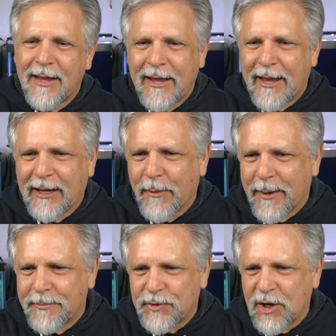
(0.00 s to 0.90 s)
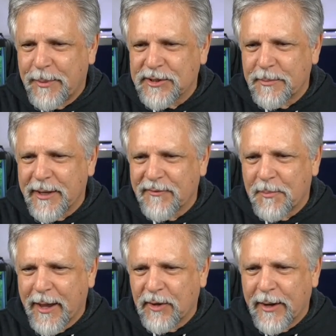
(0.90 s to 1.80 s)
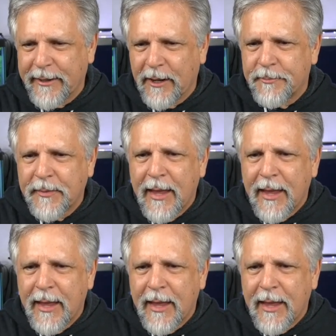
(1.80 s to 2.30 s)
anyway, shipping's a bit of a pain right now.